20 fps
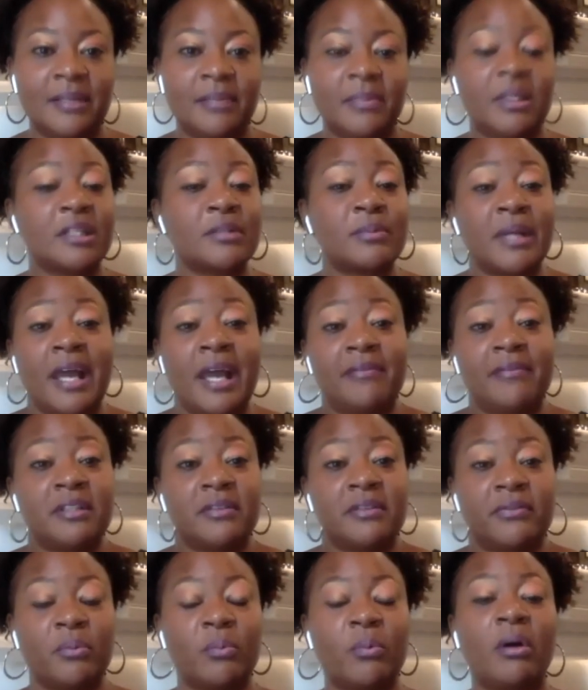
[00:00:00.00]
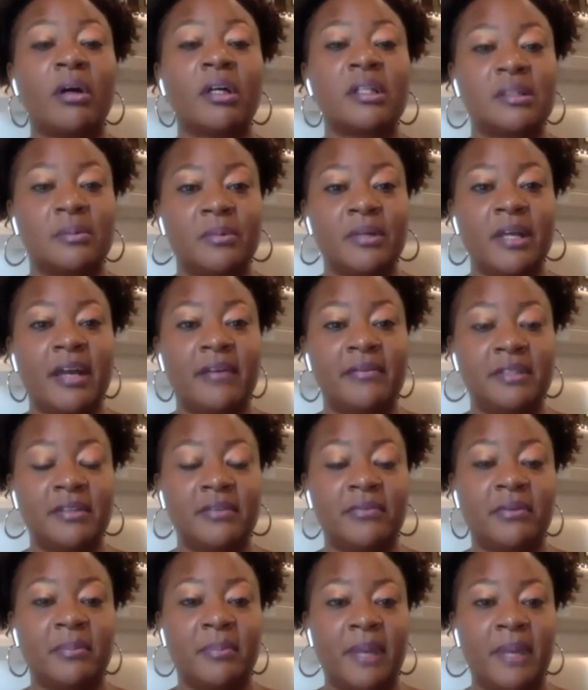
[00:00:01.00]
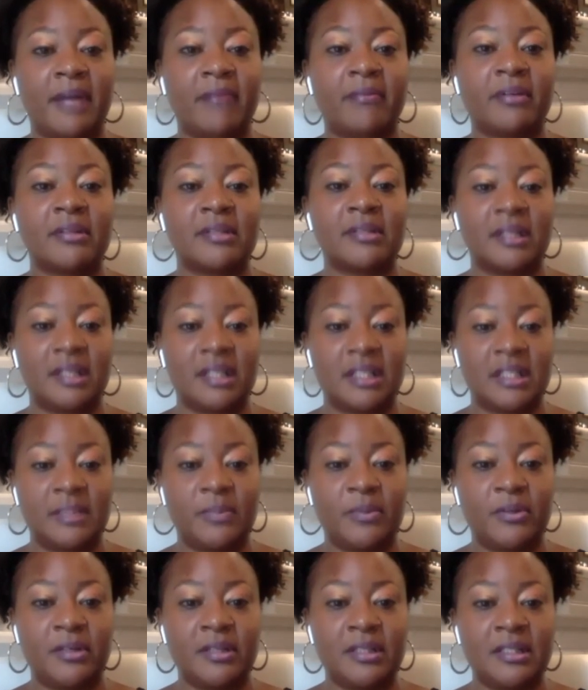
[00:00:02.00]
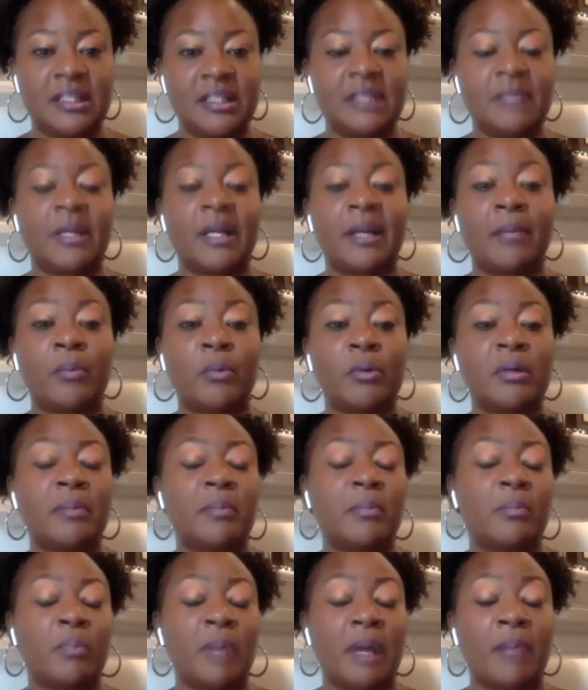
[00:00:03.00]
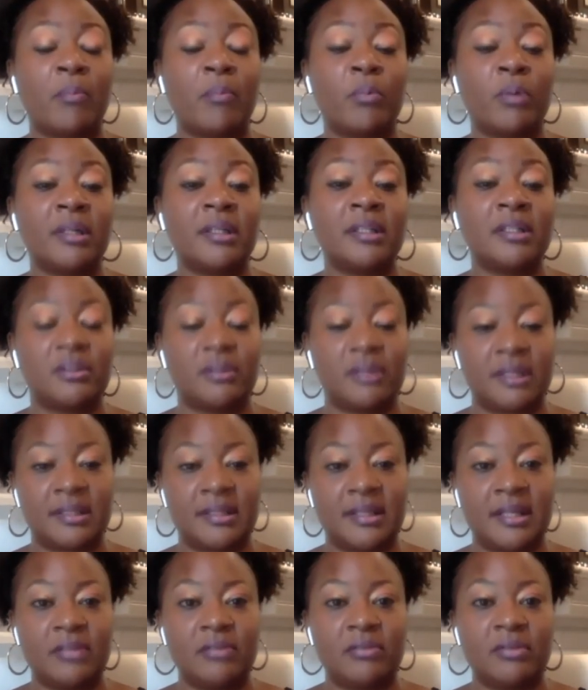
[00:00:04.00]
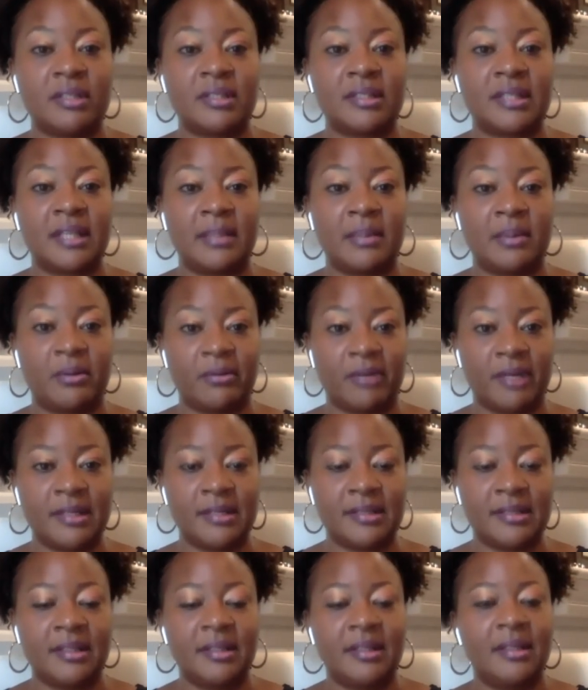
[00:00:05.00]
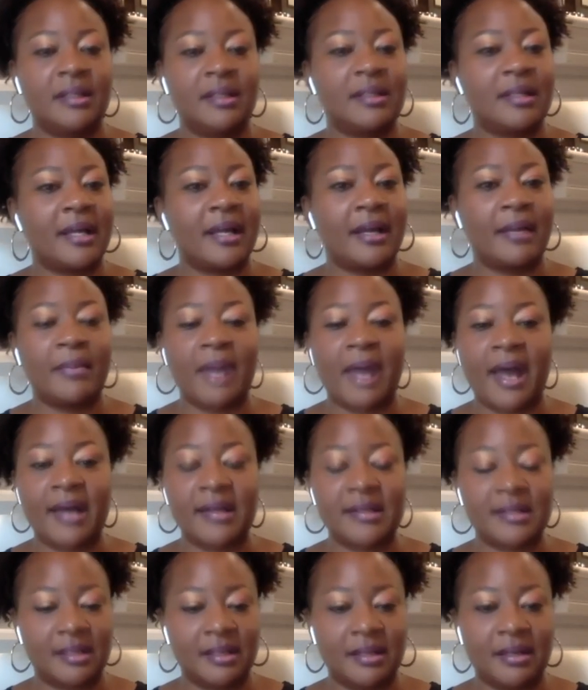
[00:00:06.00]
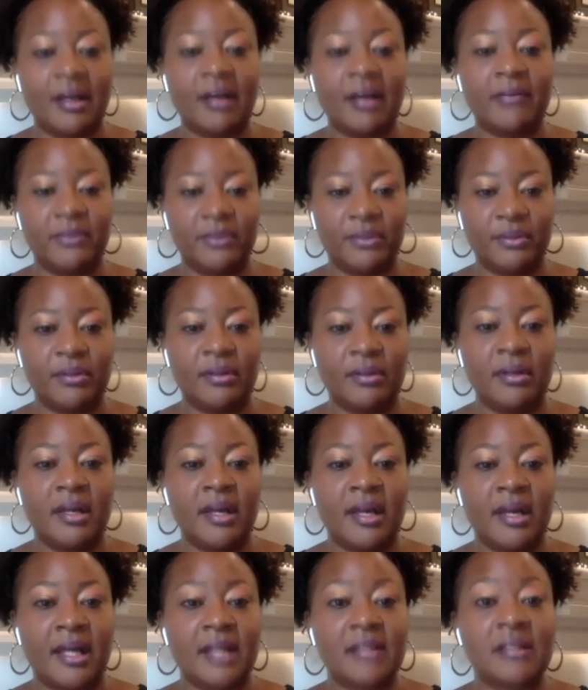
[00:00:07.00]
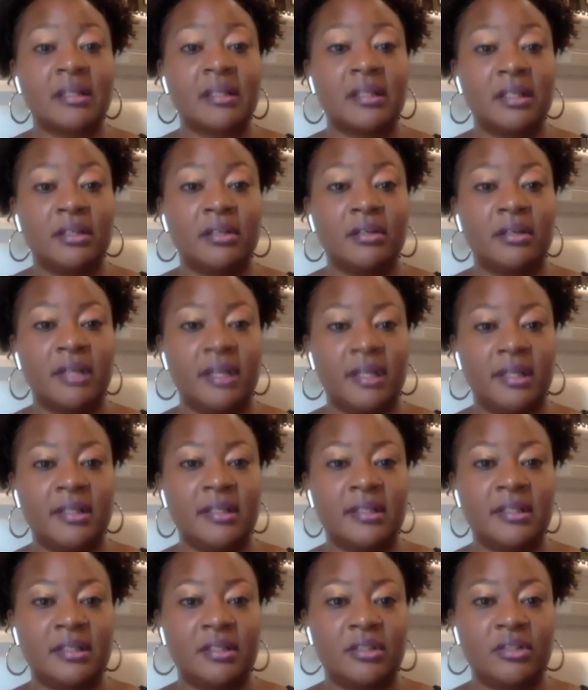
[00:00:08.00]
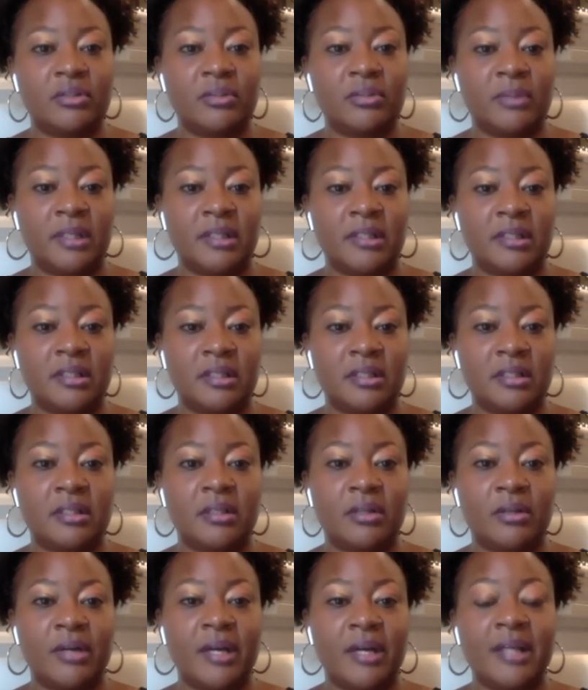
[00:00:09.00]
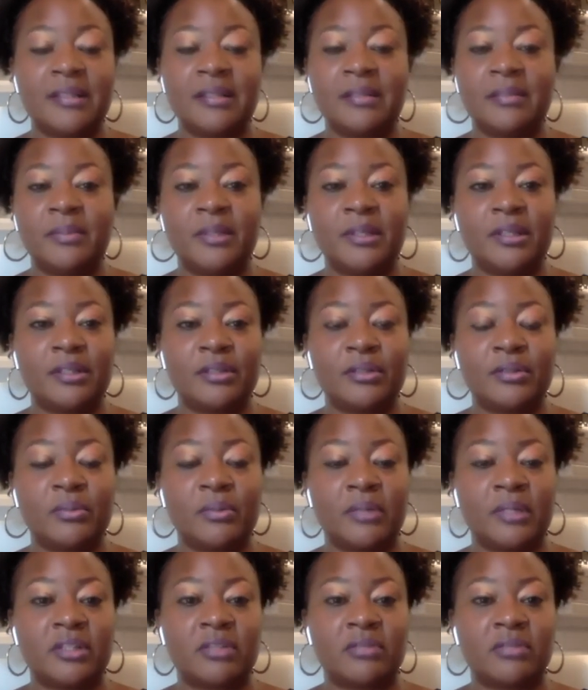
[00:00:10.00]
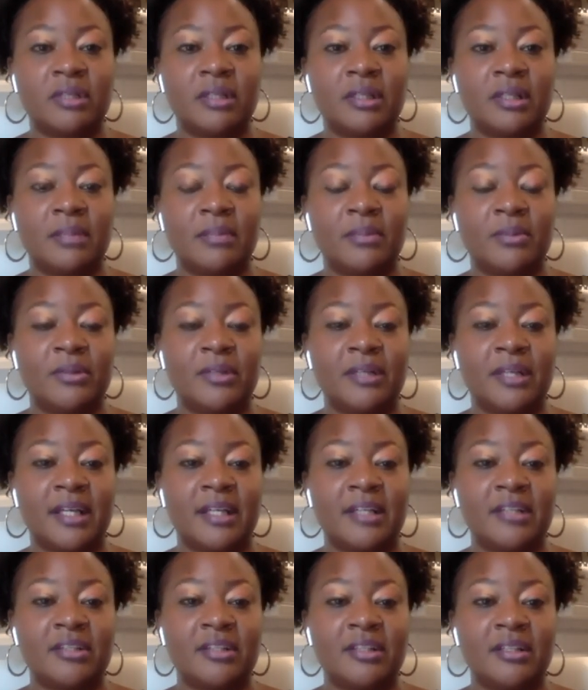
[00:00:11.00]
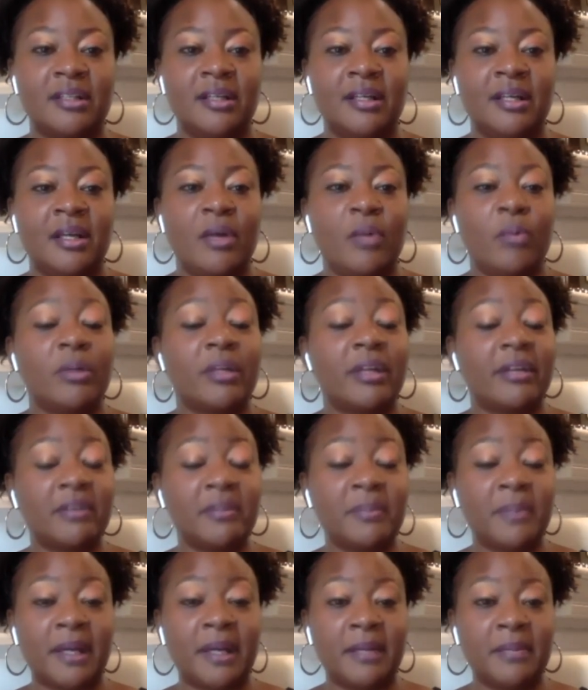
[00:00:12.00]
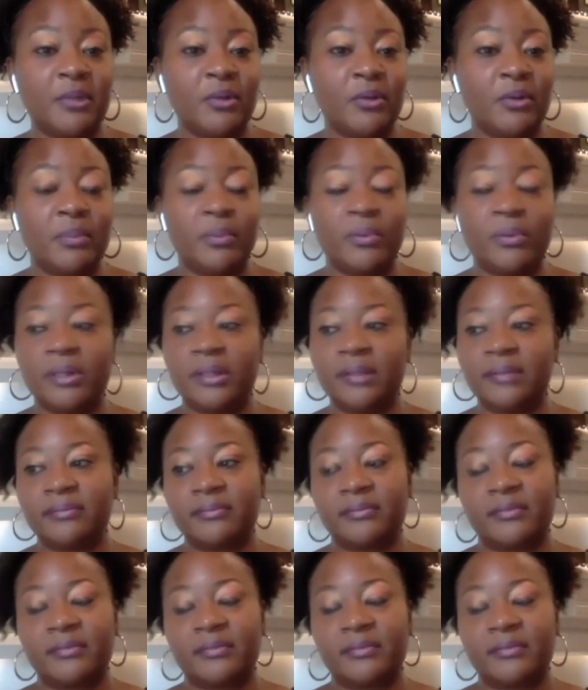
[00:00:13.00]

Because we have different walks and we have different backgrounds and experiences, but I'm, w- I'm willing to extend you the same grace that I am asking of you as a leader in this situation. So it has to be a two way street in communication. Will everybody be on board?